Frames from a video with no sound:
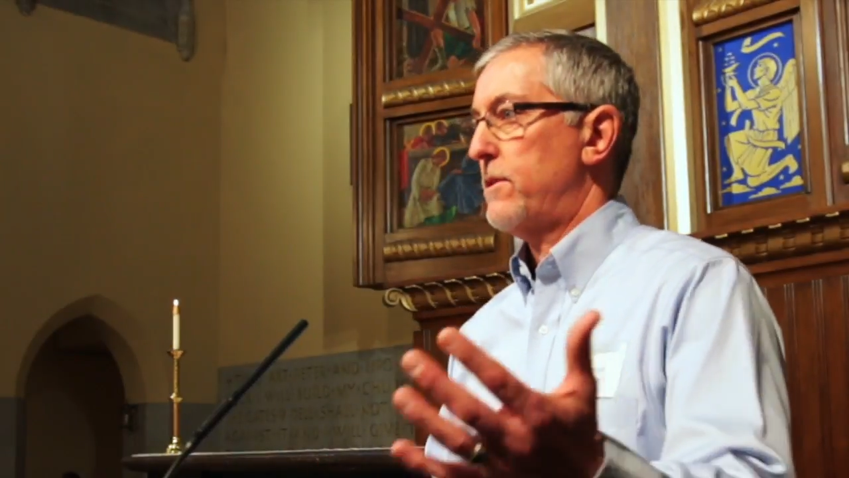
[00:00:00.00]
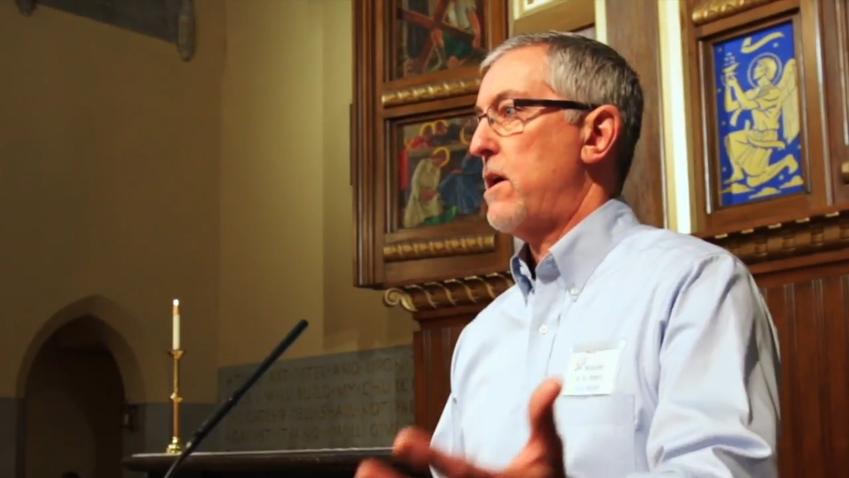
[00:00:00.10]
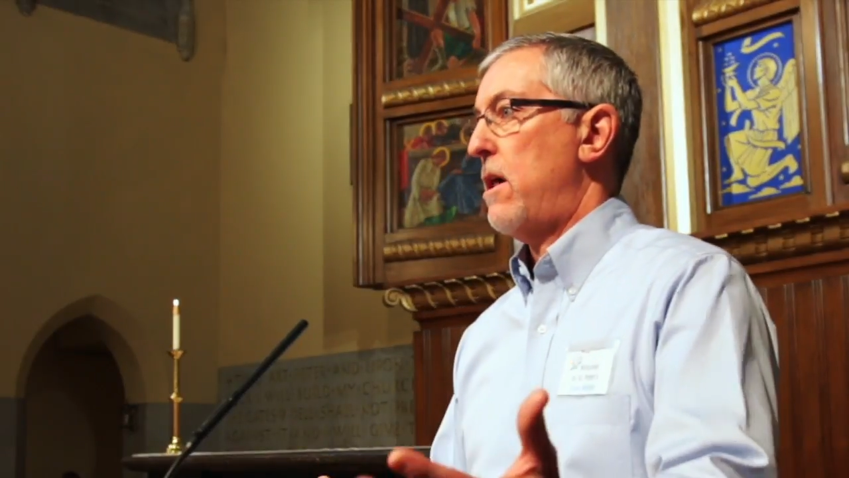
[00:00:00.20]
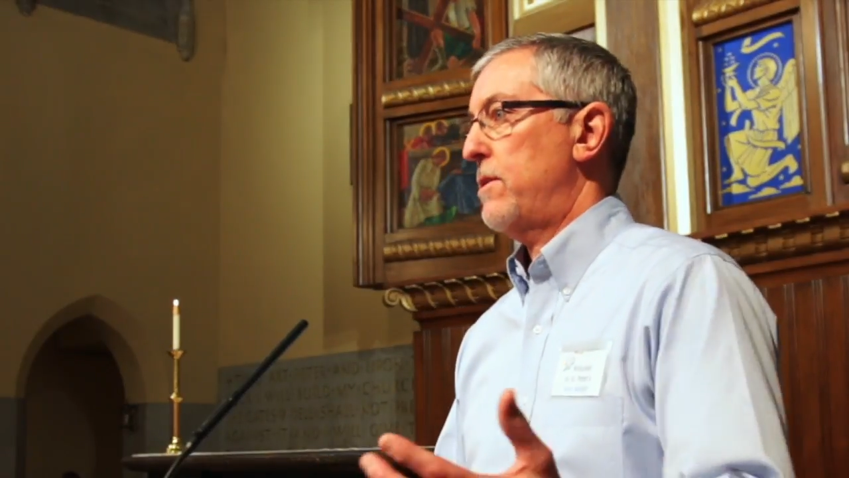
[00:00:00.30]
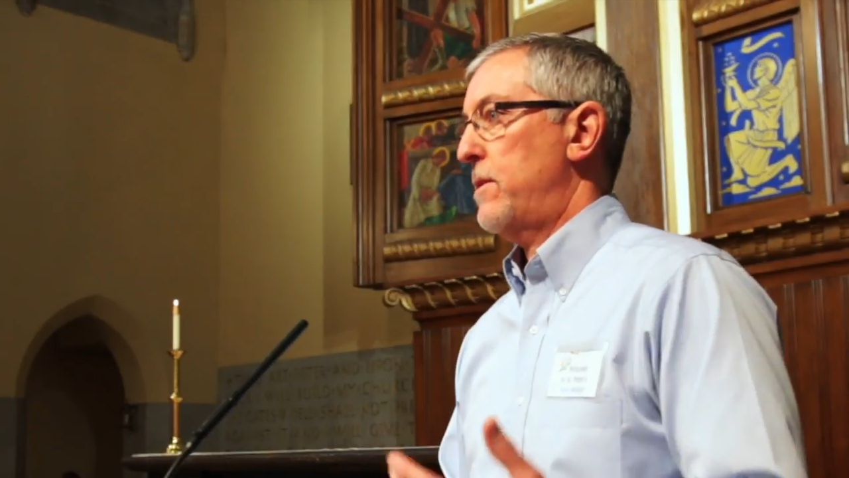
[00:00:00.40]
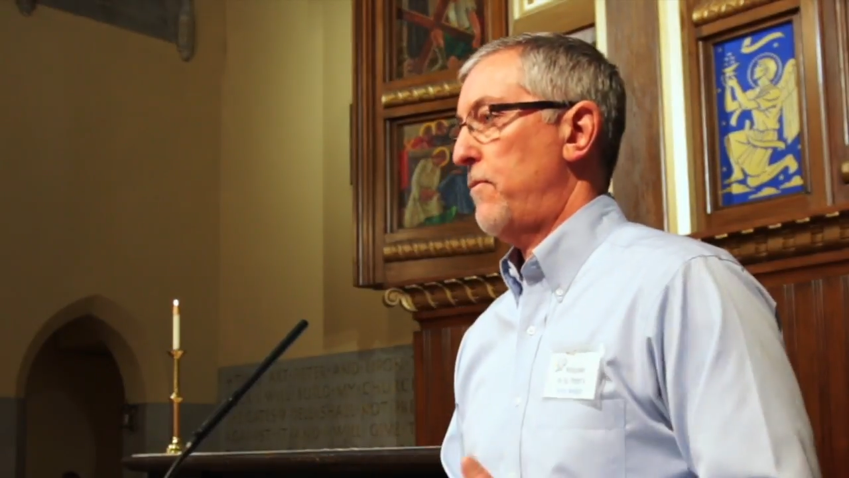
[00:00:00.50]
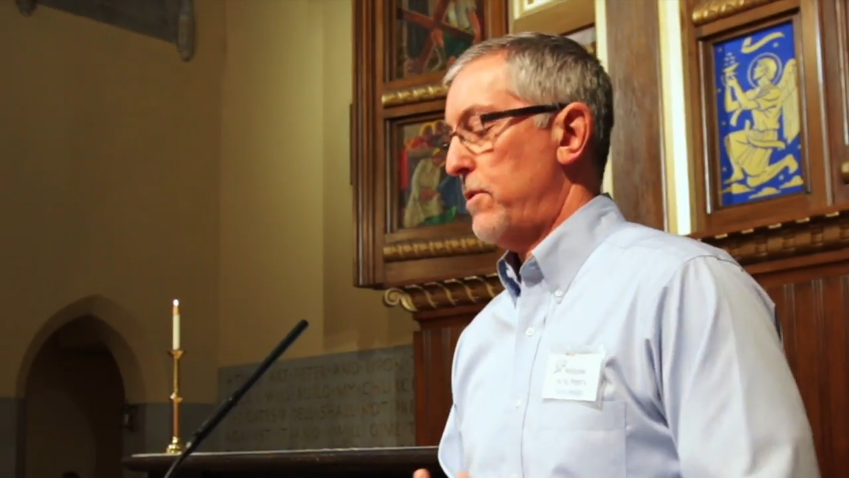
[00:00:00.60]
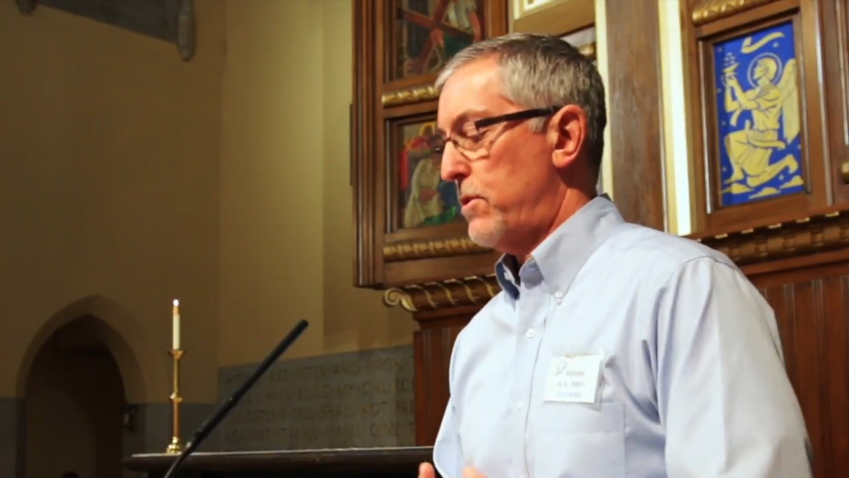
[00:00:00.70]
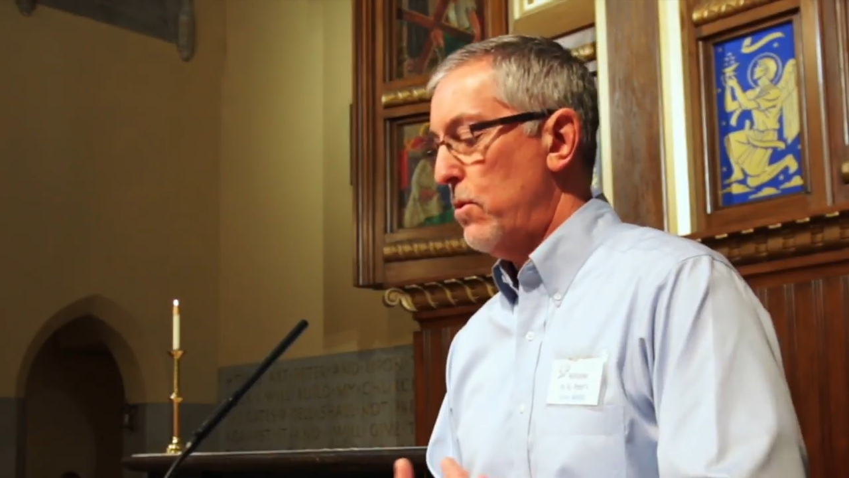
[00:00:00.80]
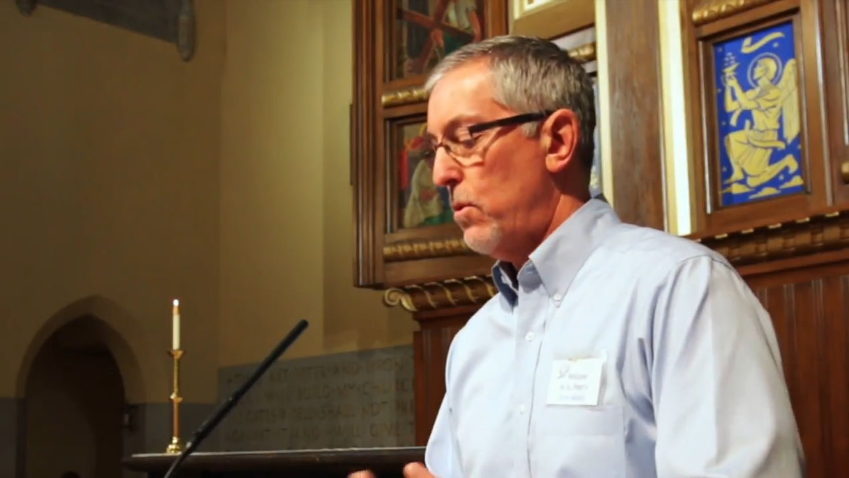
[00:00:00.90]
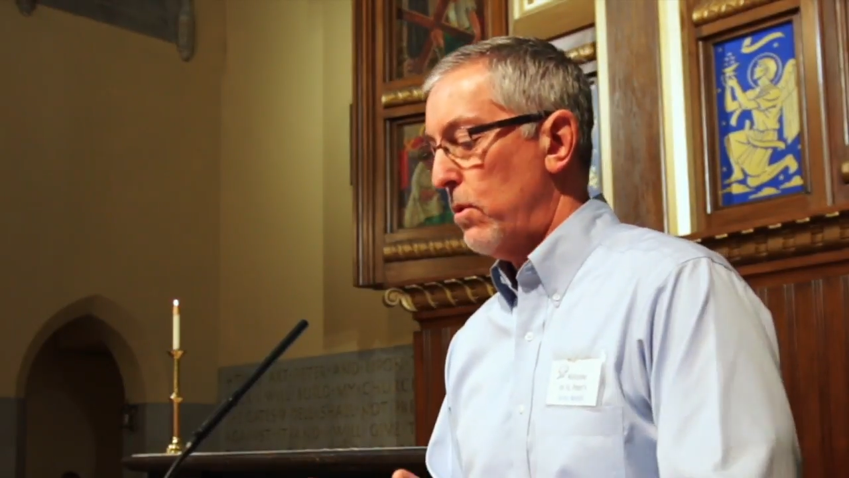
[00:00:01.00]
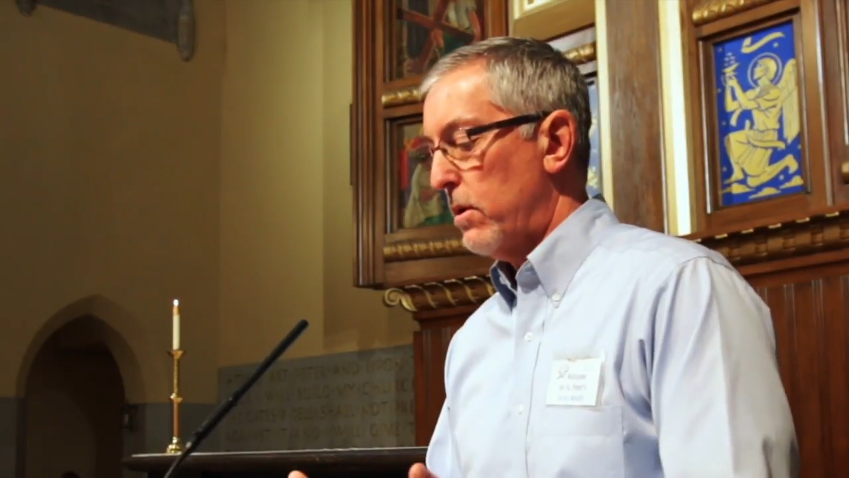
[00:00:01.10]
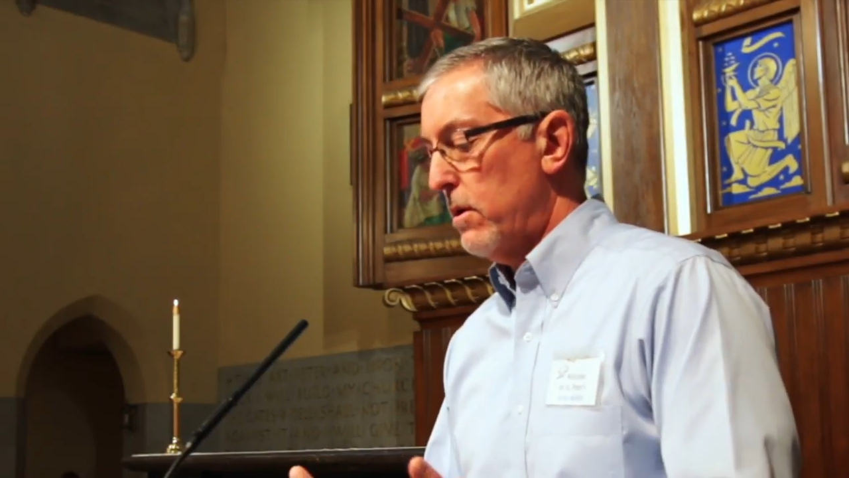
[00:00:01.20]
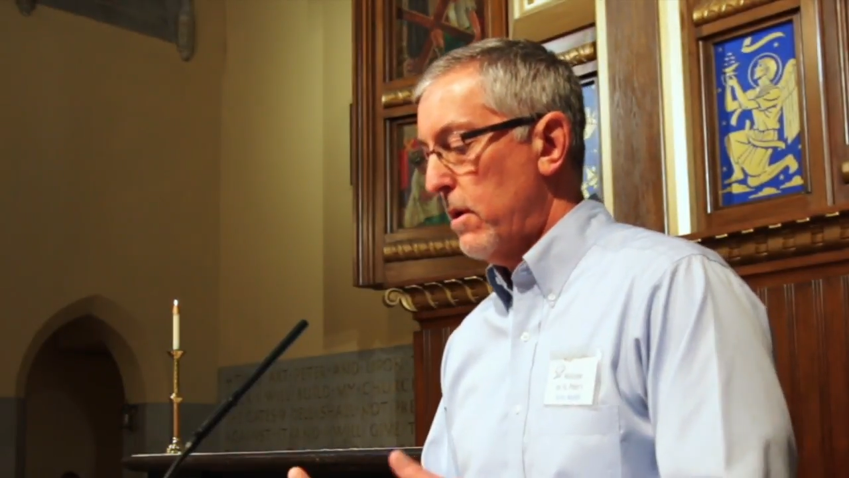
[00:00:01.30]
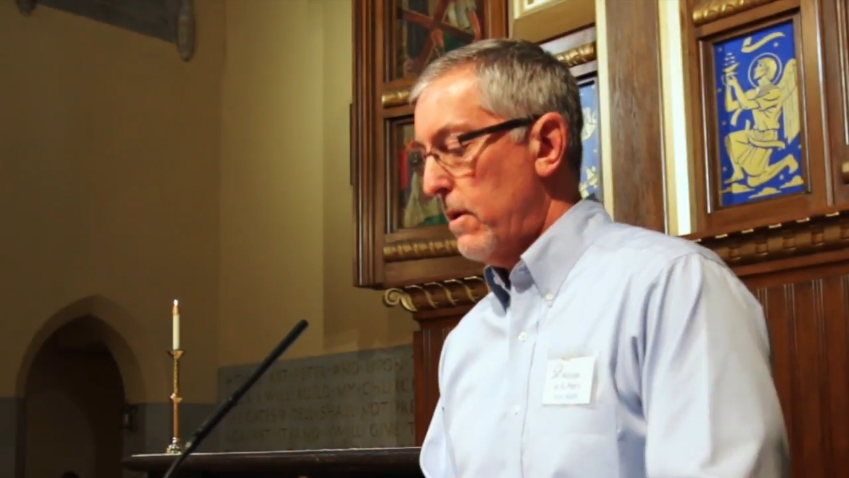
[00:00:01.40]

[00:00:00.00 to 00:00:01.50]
scholarship for school.